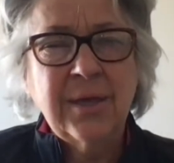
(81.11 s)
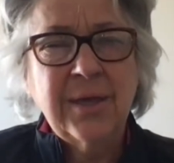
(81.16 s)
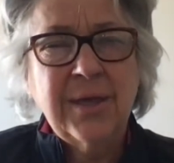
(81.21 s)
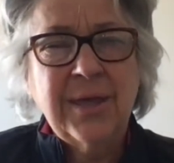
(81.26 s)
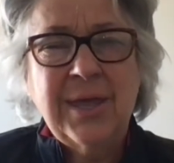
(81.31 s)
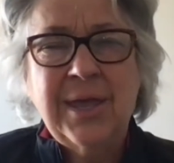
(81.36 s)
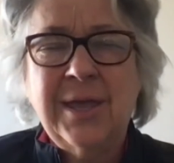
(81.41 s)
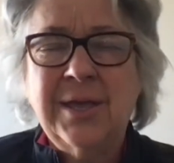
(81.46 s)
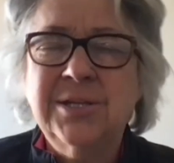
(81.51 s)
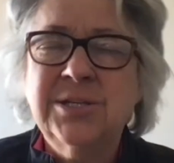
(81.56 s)

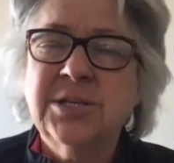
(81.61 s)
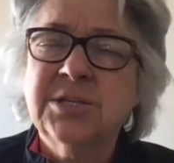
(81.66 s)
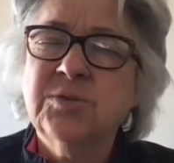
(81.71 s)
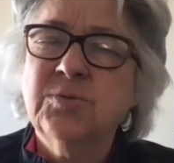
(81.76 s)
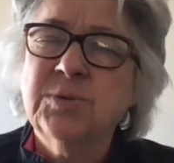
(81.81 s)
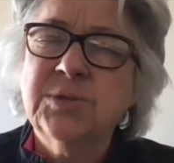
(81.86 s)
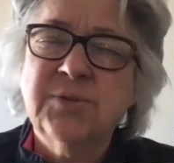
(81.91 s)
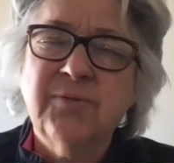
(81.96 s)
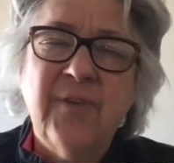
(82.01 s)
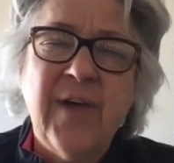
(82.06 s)
He just
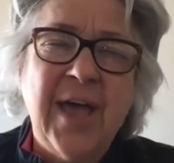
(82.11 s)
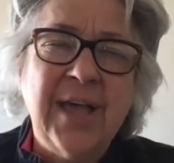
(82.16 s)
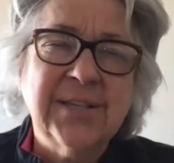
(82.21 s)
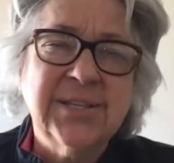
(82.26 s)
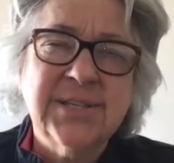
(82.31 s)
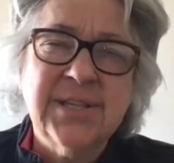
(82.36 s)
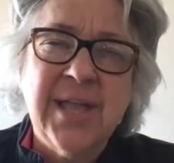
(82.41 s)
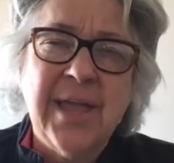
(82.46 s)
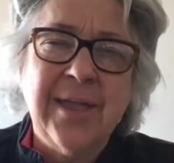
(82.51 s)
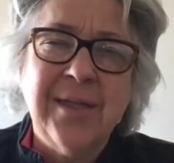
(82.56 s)
was
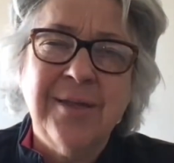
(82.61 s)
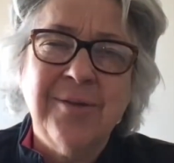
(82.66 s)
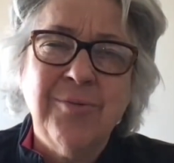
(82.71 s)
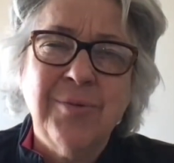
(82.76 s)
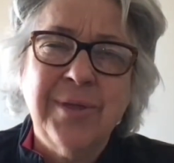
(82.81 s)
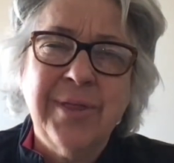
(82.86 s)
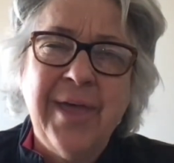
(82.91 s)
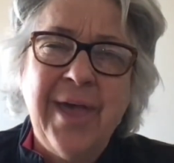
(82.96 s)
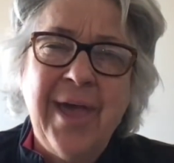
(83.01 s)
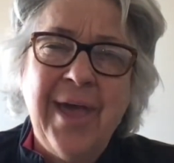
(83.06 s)
fascinated
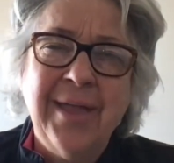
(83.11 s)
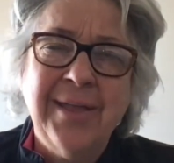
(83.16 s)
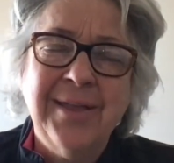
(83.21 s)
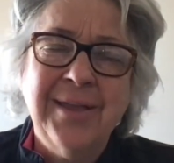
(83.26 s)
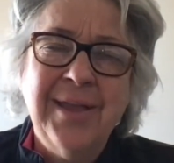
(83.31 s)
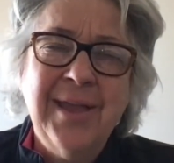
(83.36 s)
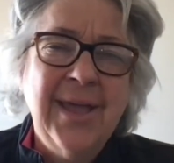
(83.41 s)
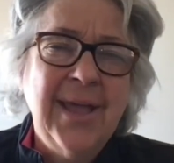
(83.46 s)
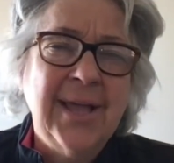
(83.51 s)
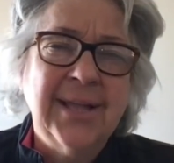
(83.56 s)
with
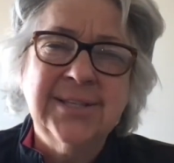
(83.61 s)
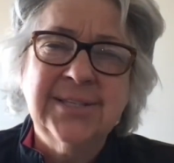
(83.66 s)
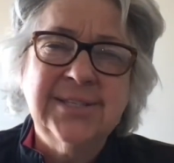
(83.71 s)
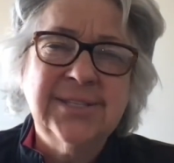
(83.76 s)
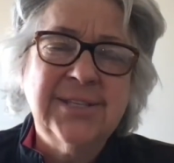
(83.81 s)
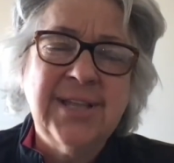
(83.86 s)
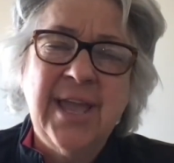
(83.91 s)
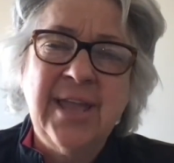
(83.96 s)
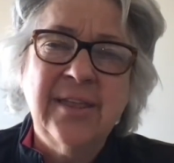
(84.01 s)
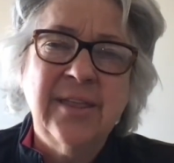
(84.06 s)
that and
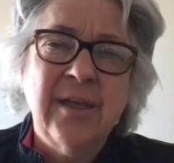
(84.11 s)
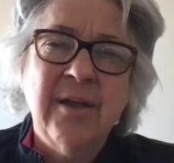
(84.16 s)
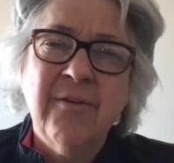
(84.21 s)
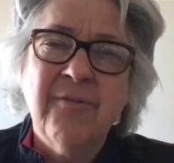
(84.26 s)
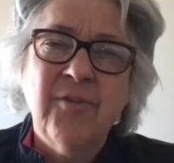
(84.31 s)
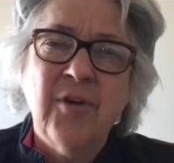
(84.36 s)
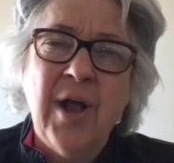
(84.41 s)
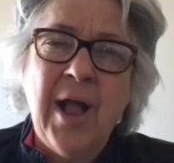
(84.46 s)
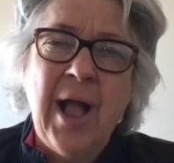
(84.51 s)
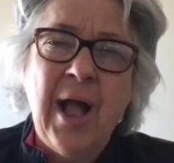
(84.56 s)
stayed there
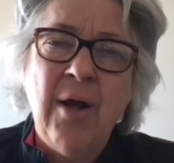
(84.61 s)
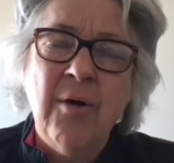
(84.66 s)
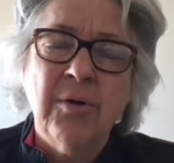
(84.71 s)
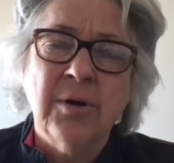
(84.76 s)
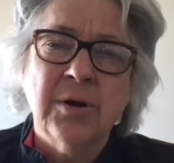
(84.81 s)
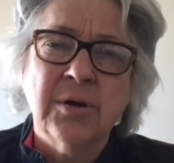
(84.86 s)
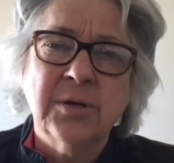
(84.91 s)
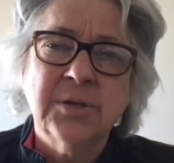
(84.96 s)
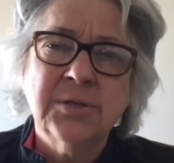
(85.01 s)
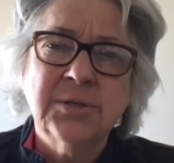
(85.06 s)
for
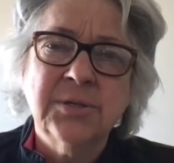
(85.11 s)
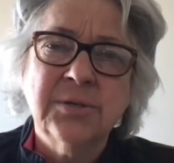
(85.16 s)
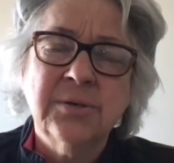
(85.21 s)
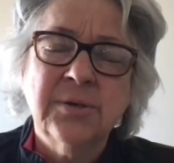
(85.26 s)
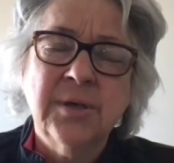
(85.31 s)
hours.